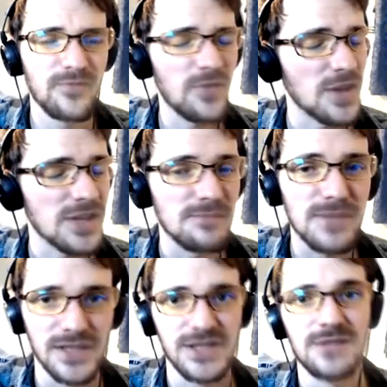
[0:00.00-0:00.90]
fucking
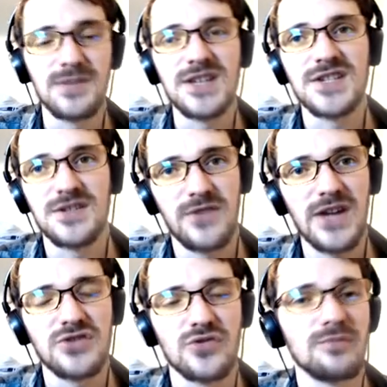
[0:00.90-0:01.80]
million pieces of
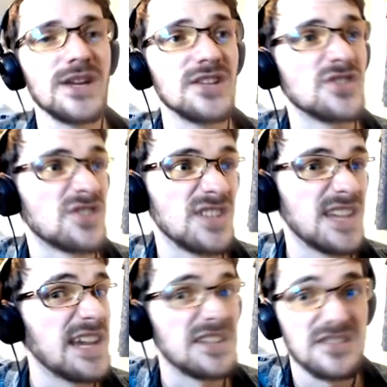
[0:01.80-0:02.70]
extra meat just in
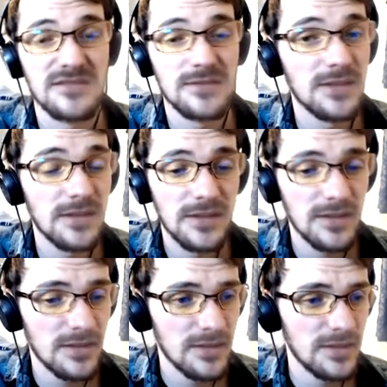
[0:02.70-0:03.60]
case.
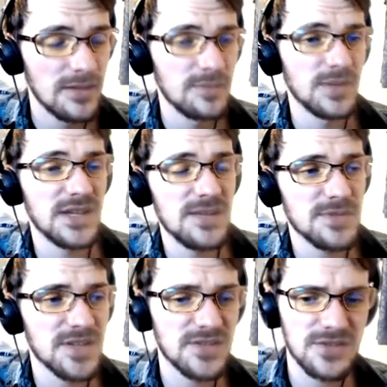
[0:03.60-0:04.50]
But it keeps
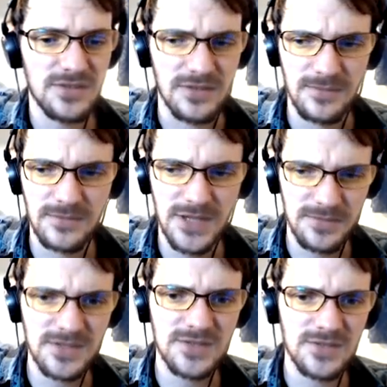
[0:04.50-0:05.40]
things good. Keeps
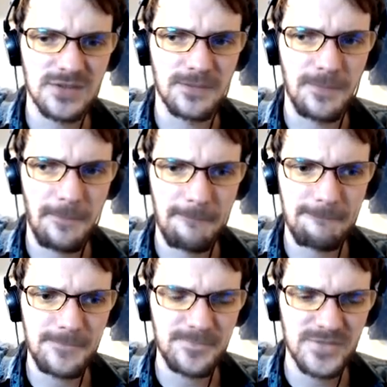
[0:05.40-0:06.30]
things good.
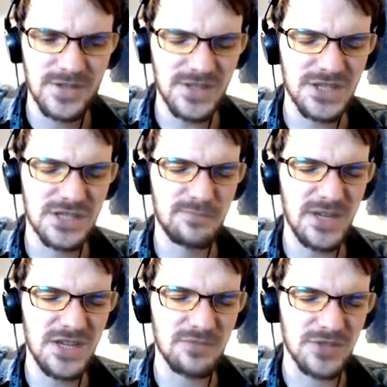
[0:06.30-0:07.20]
So I think speed was